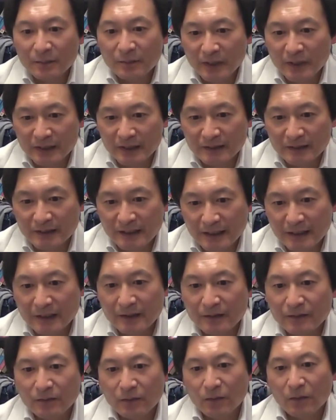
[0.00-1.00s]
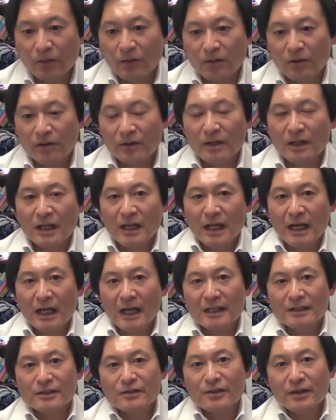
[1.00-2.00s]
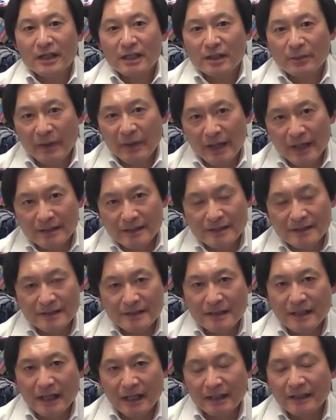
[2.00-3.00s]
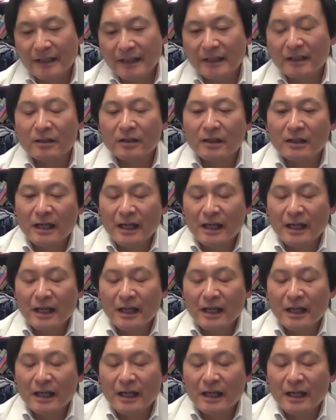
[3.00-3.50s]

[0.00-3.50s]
but for treatments, I think